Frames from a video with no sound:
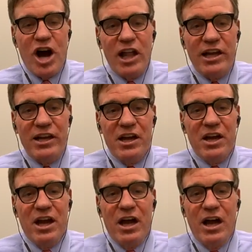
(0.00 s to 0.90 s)
Hawley,
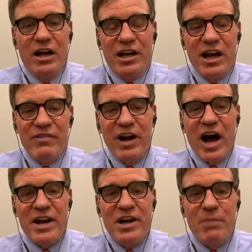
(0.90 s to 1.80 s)
kind of an
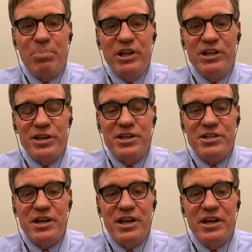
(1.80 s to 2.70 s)
odd couple in
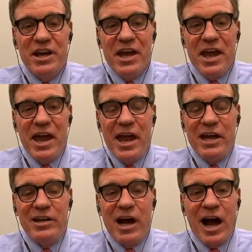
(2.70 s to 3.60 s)
D.C.
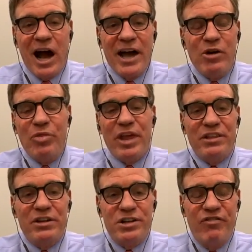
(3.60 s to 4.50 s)
And I don't
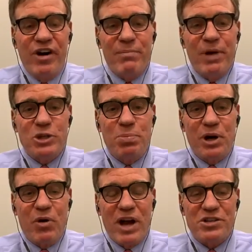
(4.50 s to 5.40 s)
think there's a very much
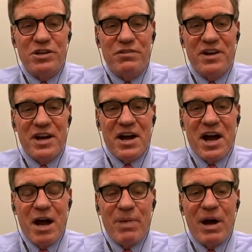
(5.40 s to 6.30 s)
progressive
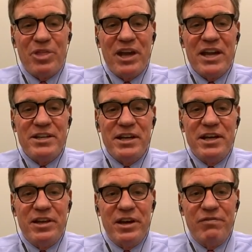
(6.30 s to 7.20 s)
about the
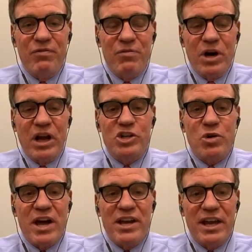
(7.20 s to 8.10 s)
idea that if we're going to
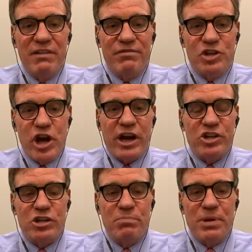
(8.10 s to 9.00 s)
try to give
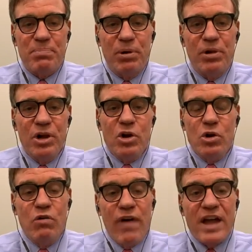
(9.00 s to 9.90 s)
checks to people
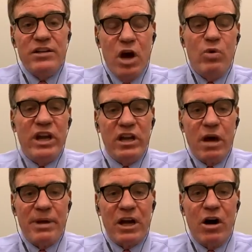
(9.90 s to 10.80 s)
who've had no
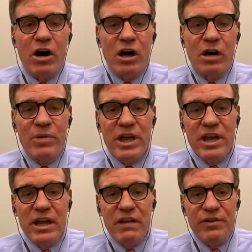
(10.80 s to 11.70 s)
economic harm,
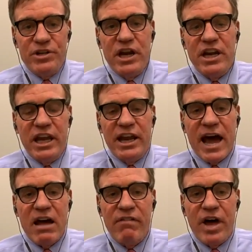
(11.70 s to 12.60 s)
if you're taking it
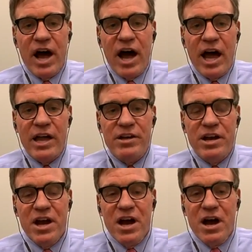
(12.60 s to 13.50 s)
out of the
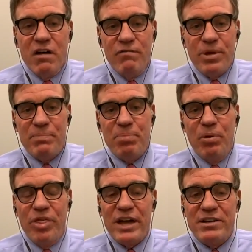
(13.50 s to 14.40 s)
hide of
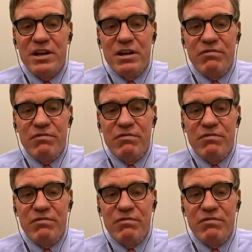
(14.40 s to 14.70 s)
people that,